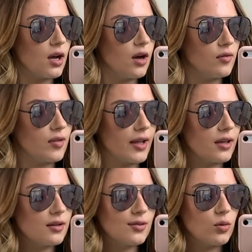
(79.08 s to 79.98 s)
of
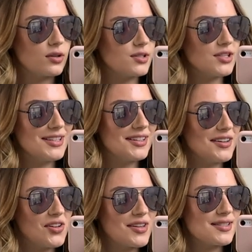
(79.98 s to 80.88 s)
like quarantine
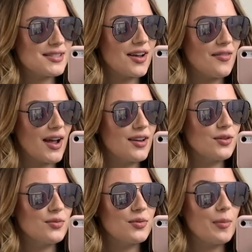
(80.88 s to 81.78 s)
and all that stuff. I
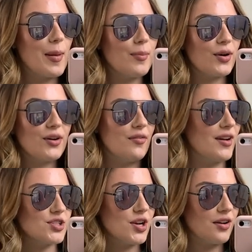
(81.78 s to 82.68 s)
don't remember if
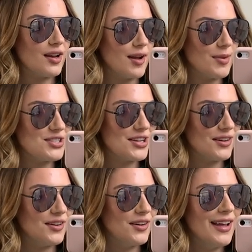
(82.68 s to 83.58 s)
I shared it on my
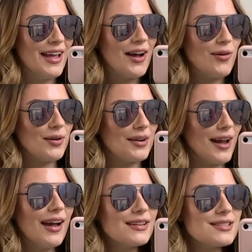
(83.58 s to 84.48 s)
channel or
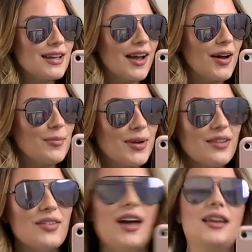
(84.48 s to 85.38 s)
not. Um, but
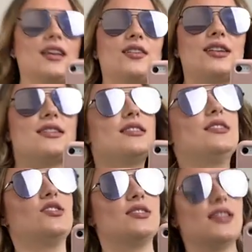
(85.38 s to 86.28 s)
if not, here it is.
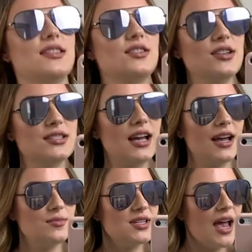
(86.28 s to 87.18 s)
It just says good
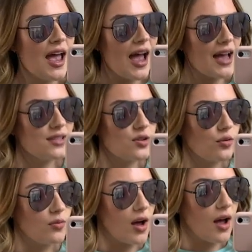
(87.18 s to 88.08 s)
times, has a
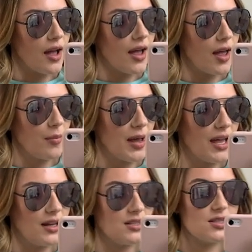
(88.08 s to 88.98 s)
raw hem
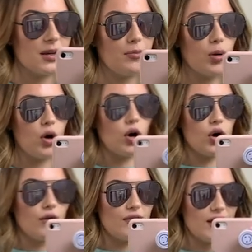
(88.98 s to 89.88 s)
and it's like
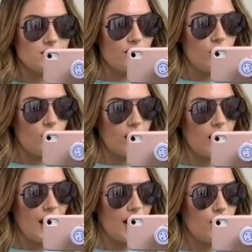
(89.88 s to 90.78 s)
perfect for
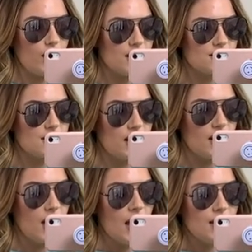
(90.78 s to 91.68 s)

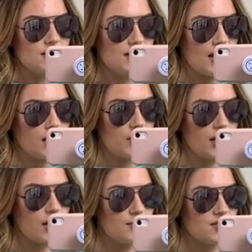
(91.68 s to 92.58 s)
high-waisted denim.
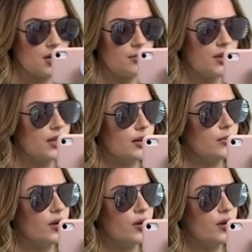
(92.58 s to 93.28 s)
It comes up like